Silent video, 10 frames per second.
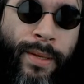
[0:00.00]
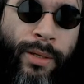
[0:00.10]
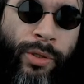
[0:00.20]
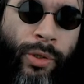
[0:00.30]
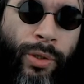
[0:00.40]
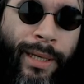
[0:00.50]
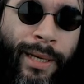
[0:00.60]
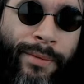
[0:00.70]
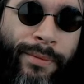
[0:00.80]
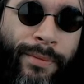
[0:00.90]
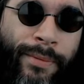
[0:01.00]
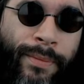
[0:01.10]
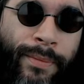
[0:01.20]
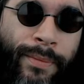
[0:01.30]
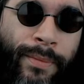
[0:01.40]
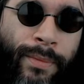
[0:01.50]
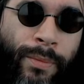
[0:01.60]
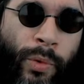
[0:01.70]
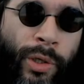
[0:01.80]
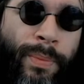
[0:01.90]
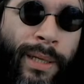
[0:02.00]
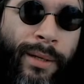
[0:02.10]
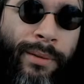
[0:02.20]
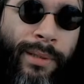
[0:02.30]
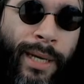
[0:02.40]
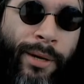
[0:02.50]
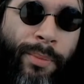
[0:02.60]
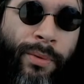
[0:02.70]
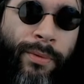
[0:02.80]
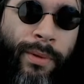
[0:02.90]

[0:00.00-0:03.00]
Should he have? Would it be untenable